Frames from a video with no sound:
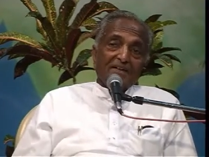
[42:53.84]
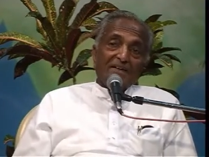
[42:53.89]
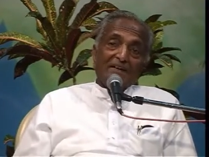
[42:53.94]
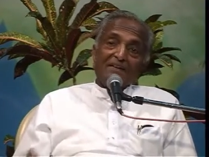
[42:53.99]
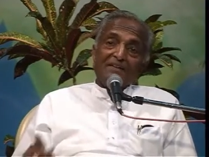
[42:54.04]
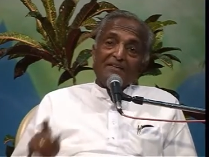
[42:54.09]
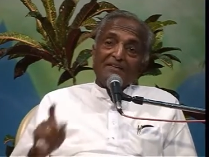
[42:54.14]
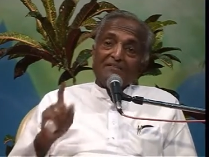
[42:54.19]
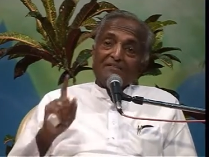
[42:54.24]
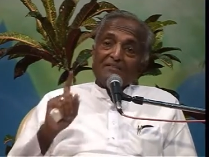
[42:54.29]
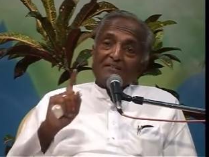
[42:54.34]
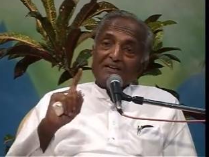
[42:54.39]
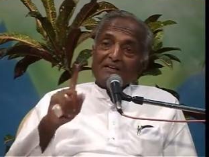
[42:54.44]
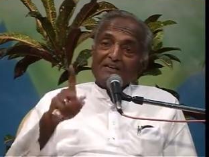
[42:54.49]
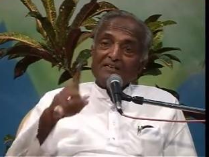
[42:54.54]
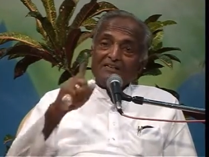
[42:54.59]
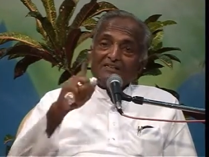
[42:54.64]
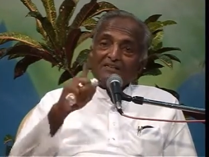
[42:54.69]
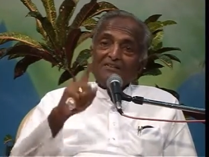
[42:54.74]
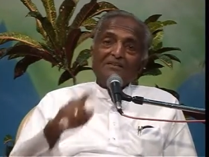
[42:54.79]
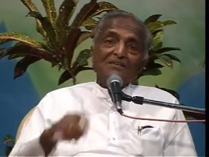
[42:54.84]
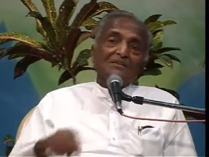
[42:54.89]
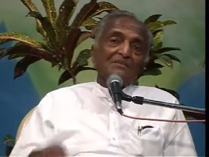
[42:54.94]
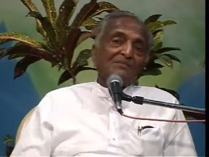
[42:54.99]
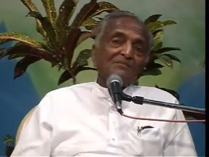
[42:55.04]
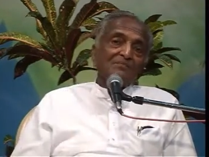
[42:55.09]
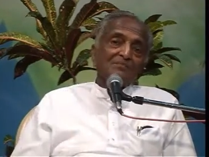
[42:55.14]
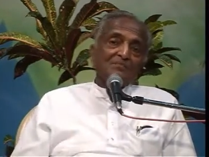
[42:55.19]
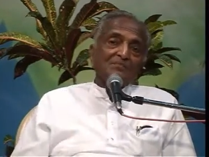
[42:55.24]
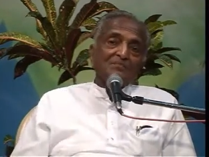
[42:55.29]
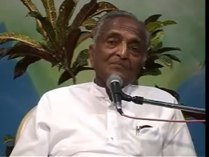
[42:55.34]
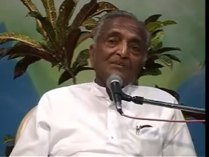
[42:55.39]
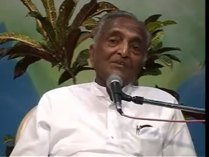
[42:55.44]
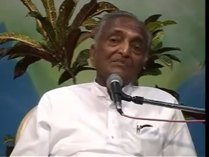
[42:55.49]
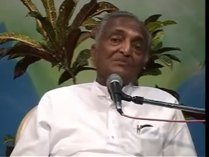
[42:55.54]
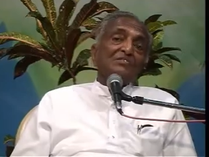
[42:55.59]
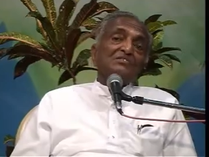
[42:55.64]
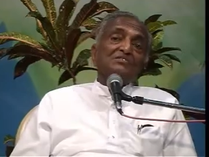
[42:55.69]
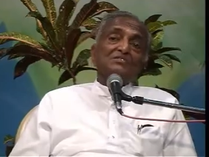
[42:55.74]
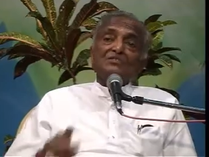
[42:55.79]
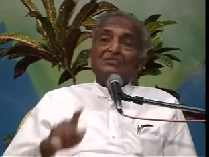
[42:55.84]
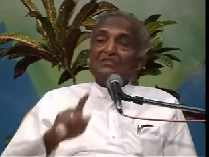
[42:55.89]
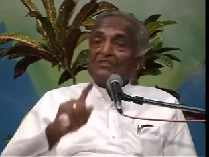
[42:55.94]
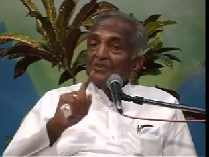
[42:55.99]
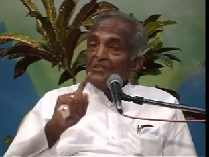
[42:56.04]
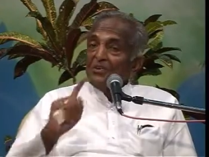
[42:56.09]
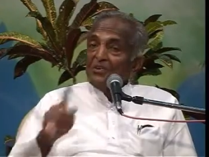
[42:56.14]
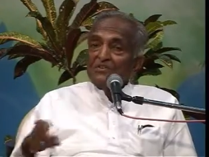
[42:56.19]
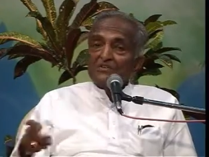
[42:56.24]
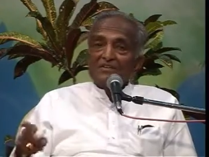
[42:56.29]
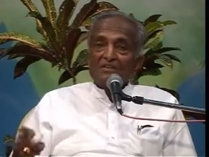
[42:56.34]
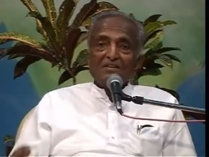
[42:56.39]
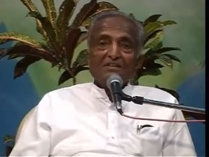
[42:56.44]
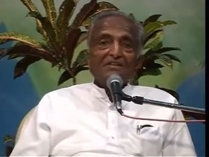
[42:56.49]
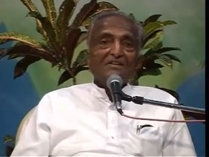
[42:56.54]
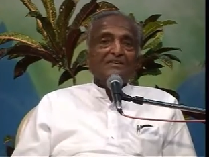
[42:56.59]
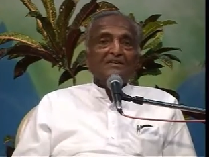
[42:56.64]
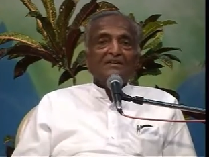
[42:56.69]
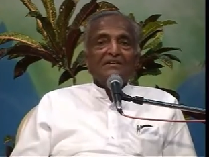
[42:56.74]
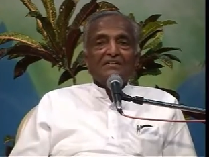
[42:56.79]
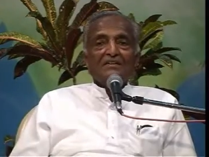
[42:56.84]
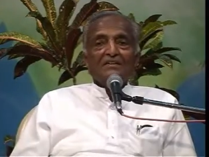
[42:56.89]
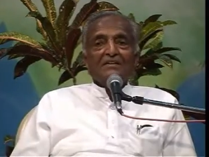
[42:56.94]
And the last thing, which is not there